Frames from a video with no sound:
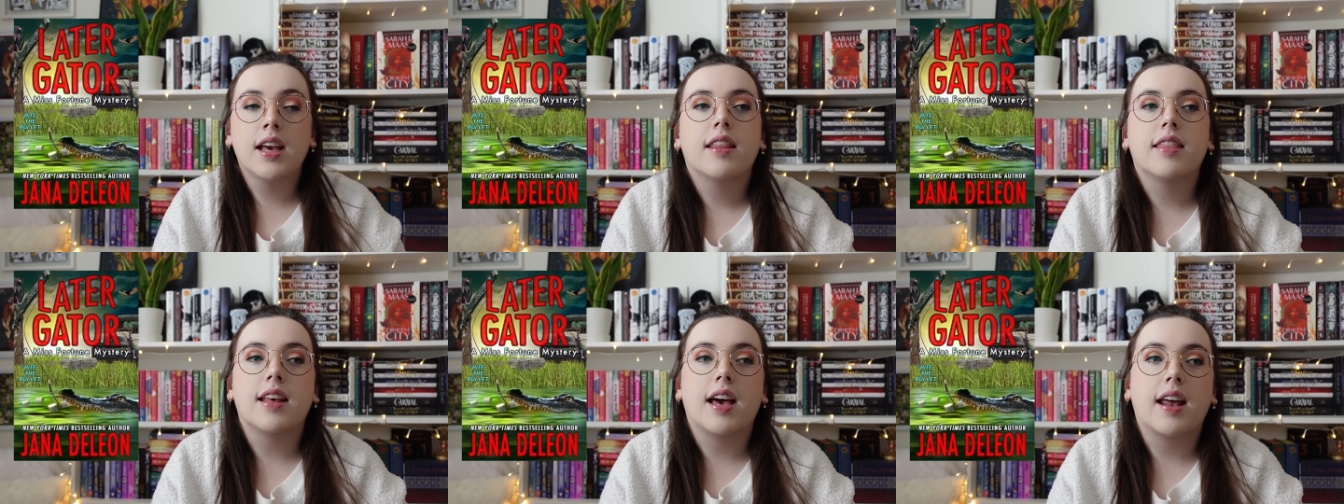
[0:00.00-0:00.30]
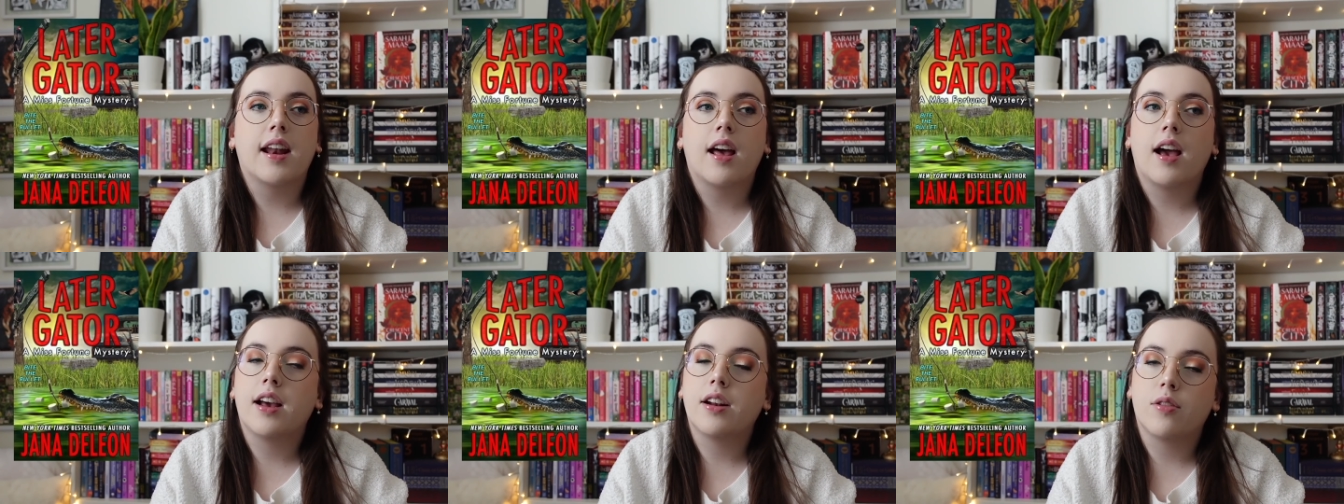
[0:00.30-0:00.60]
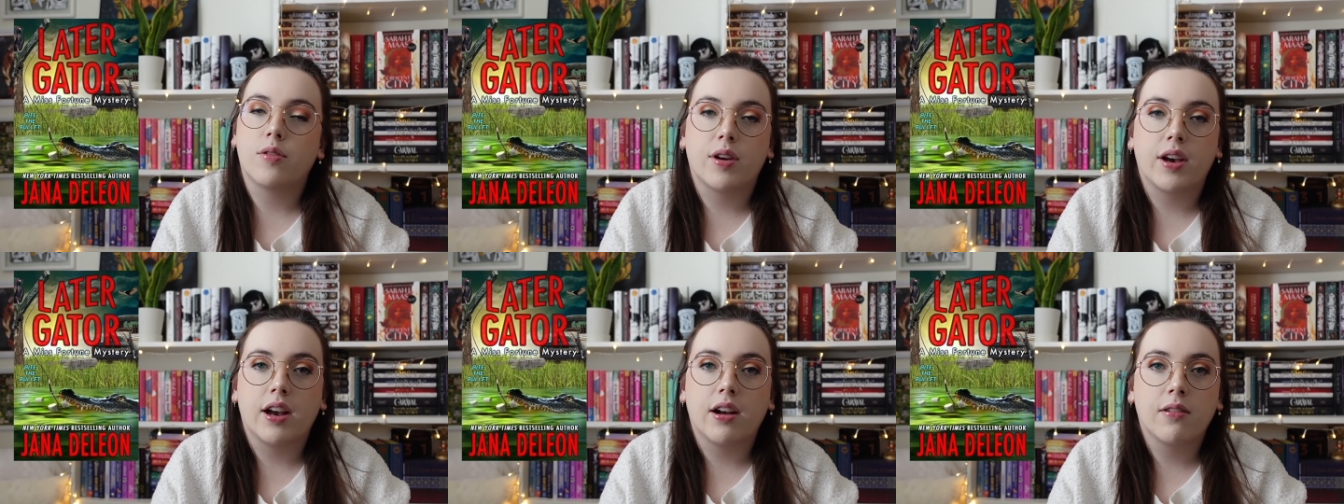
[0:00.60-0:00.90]
that I
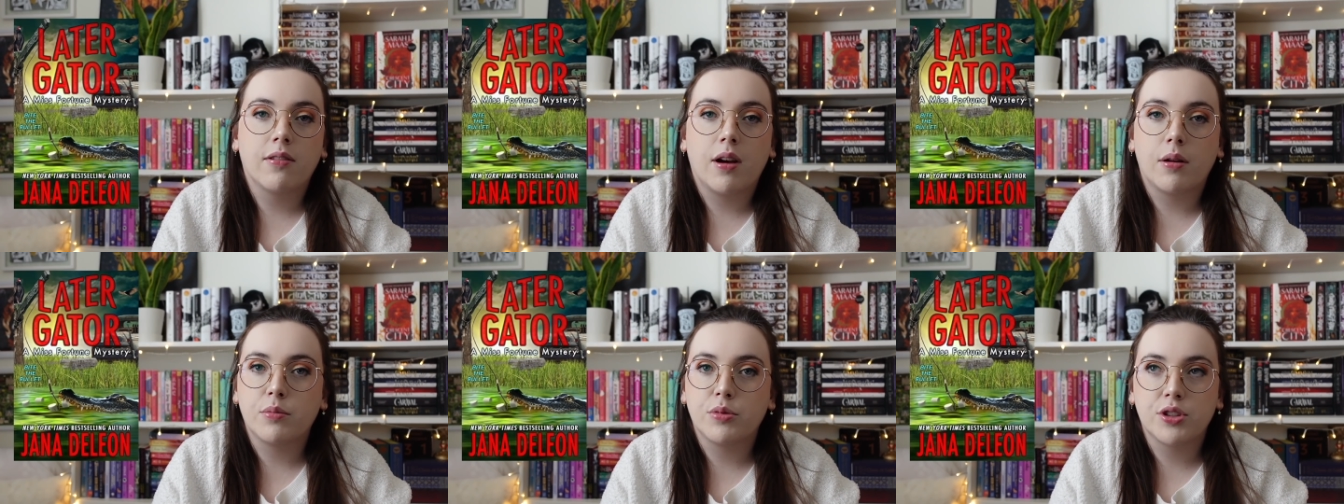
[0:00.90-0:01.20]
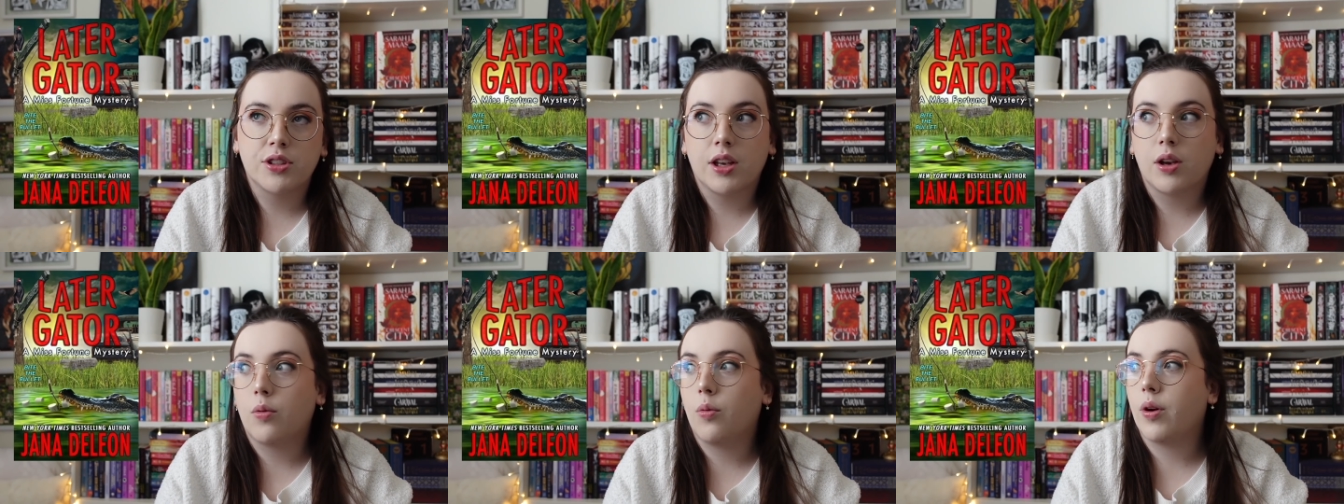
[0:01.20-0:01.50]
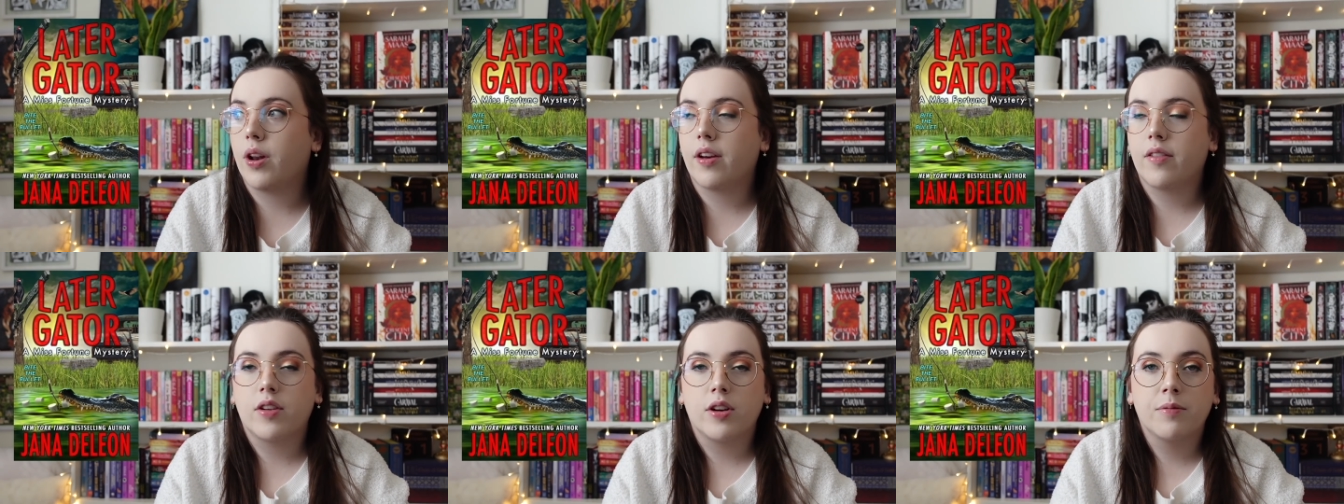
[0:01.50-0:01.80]
don't care. I'm just like,
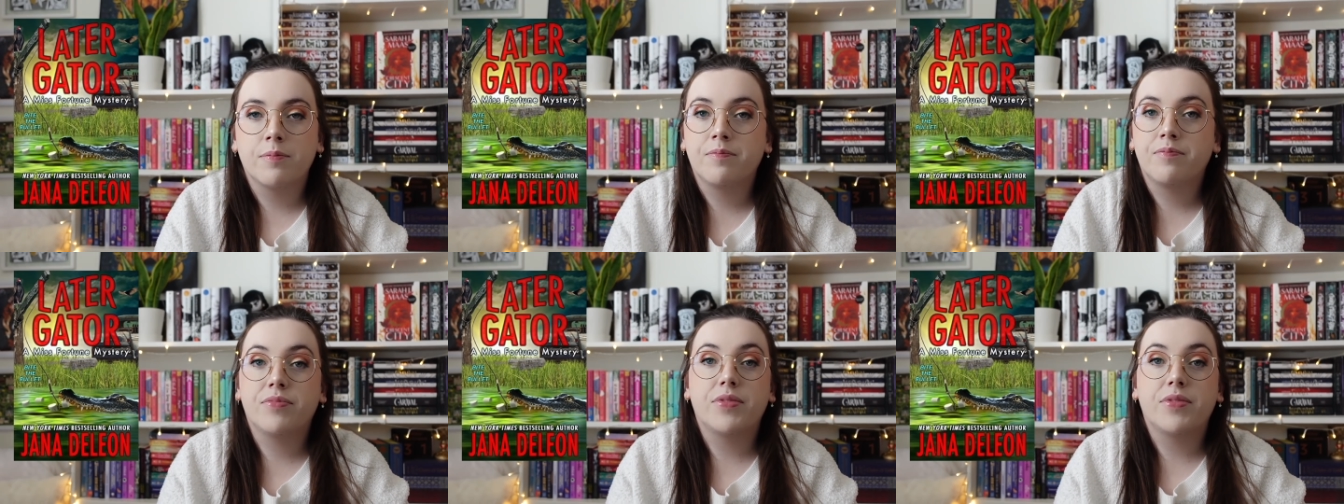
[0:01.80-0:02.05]
whatever.